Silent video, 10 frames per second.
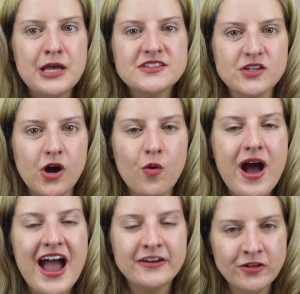So
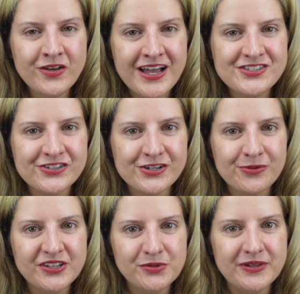I know you guys are gonna
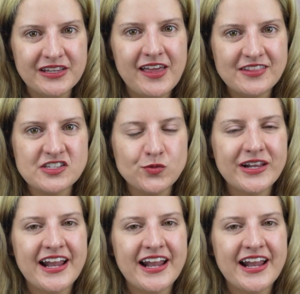really, really like this one,